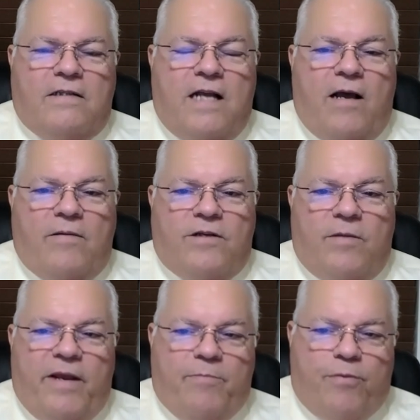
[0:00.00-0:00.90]
Because
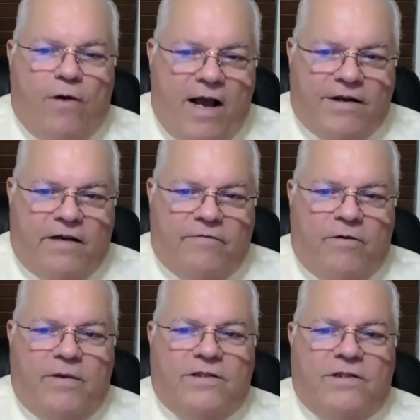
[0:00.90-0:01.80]
to be proud of
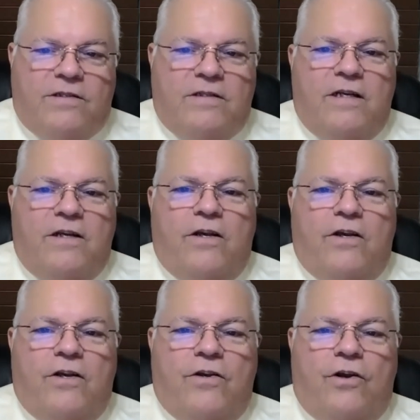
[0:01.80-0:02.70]
them is
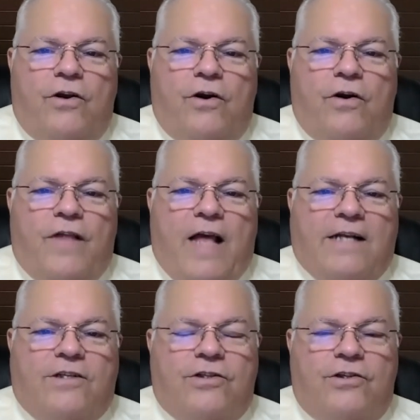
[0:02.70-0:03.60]
your
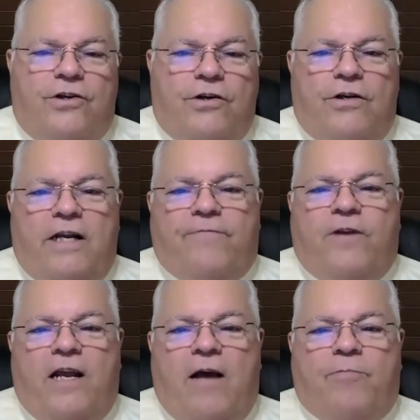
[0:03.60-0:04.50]
that's
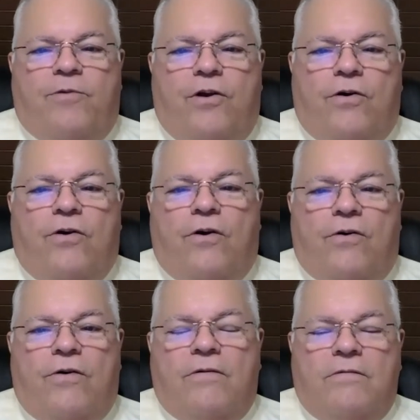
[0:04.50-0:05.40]
lifting up
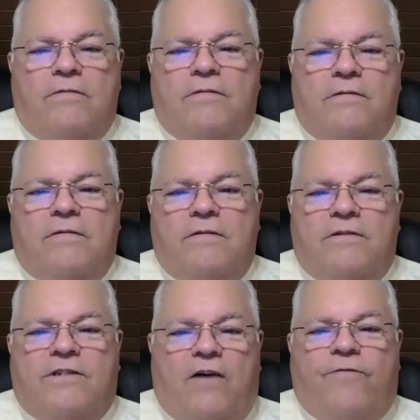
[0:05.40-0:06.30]
your
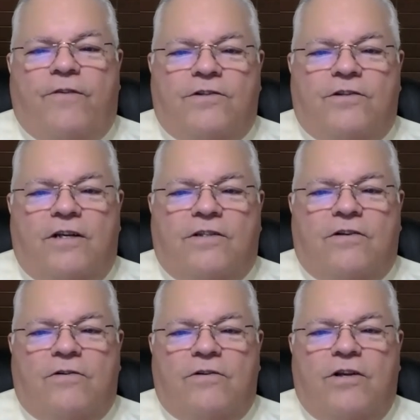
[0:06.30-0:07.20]

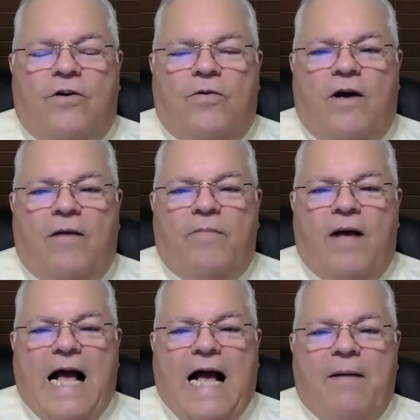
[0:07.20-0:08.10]
selfishness, or you know,
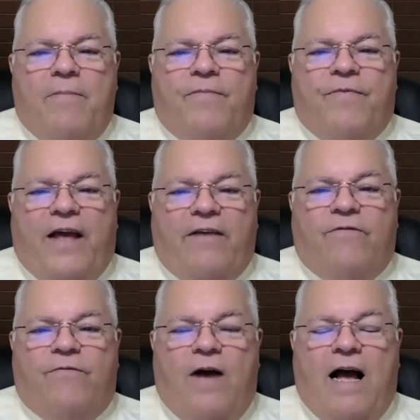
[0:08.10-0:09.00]
I'm I'm
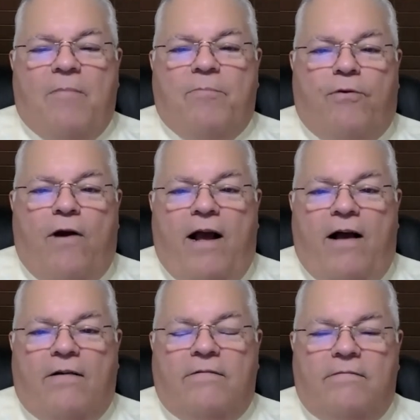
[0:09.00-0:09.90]
thank I'm
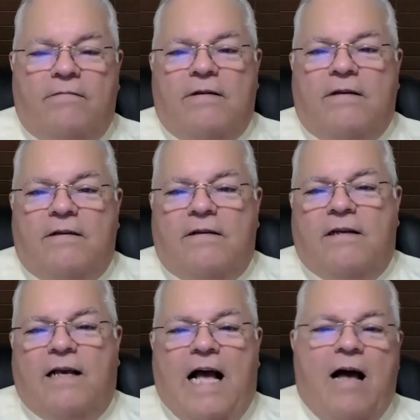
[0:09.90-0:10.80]
proud.
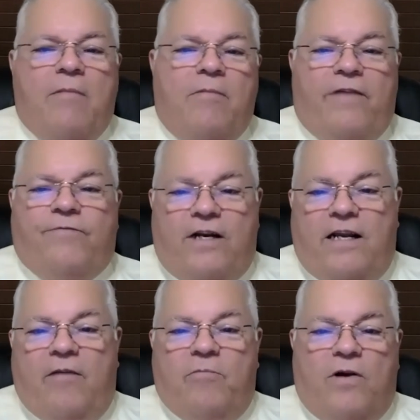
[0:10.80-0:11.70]
I'm
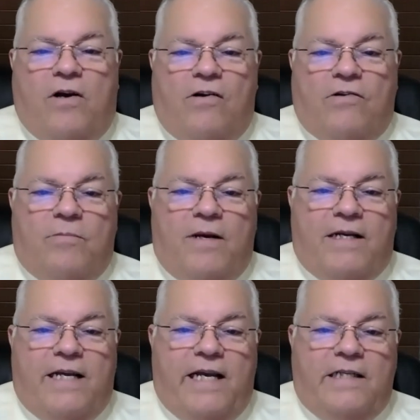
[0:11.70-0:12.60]
lifted up because of
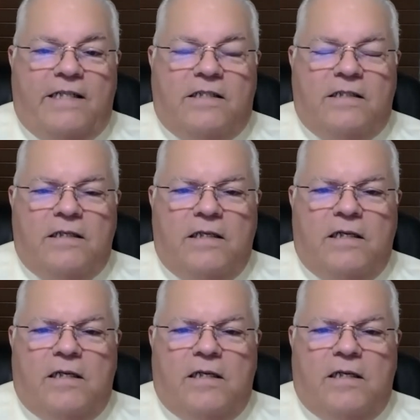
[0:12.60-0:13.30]
my kids.